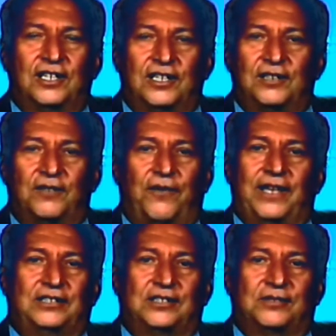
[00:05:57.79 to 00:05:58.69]
in the
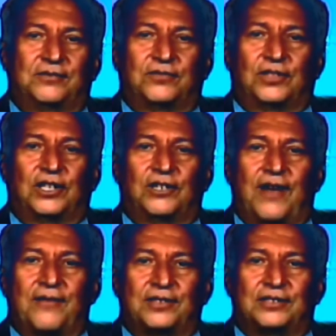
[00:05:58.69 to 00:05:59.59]
face of clear
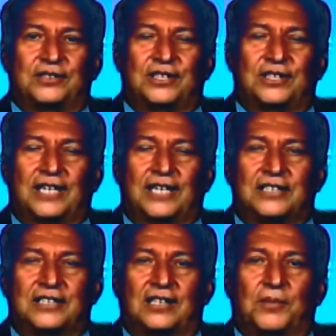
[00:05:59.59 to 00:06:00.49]
evidence that that's
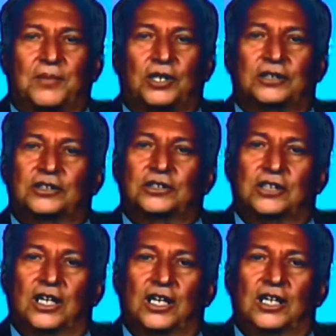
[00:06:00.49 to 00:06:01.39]
not the market's
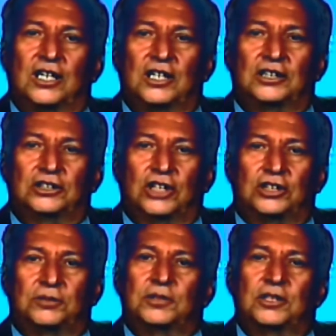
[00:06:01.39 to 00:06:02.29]

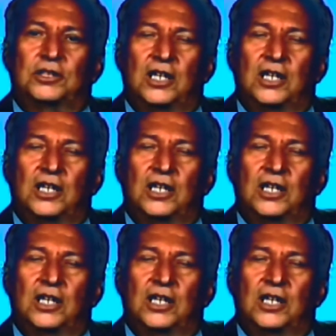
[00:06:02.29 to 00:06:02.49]
judgment.